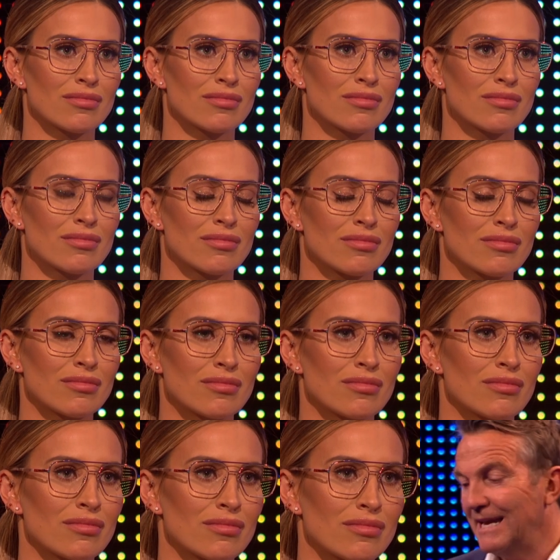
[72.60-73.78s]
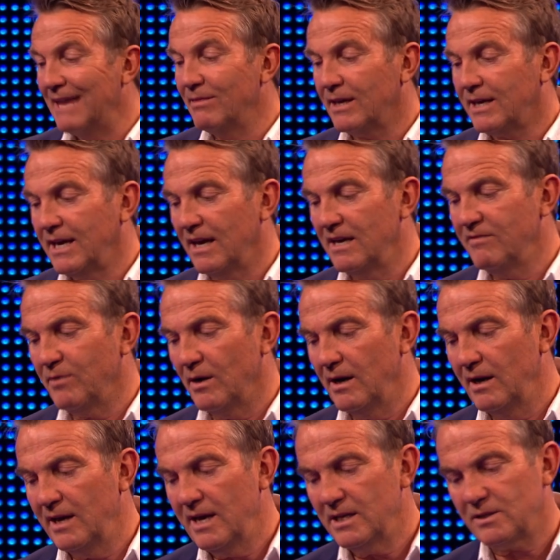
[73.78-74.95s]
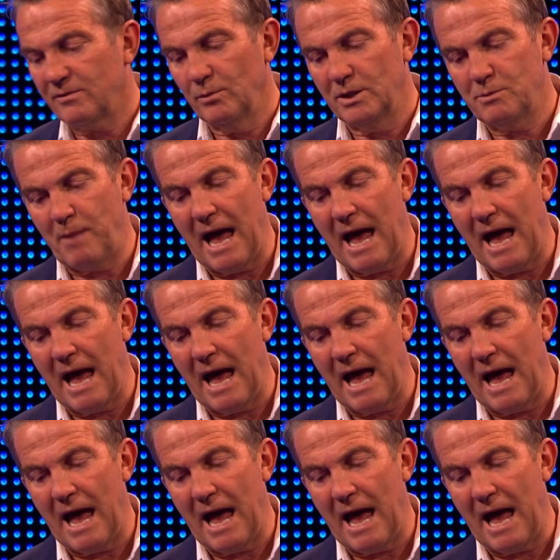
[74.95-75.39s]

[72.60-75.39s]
A Little Lion Man and The Cave for early hits for which